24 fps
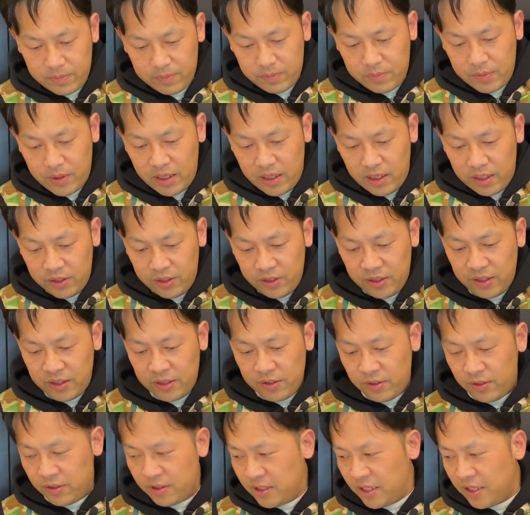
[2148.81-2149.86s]
But I just
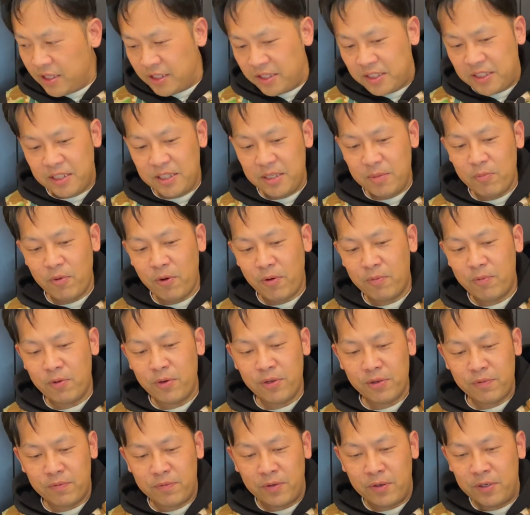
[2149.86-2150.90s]
take a sip of
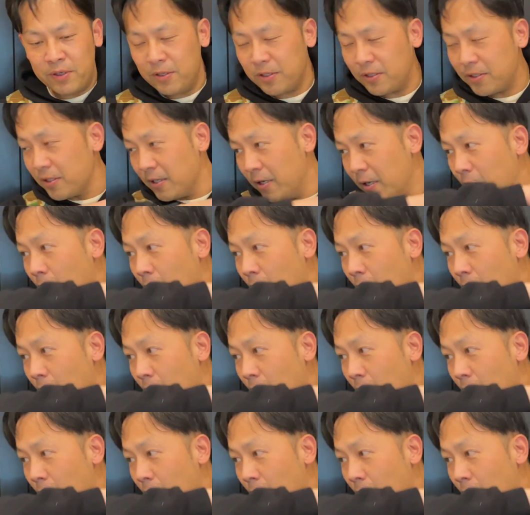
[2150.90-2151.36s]
water first.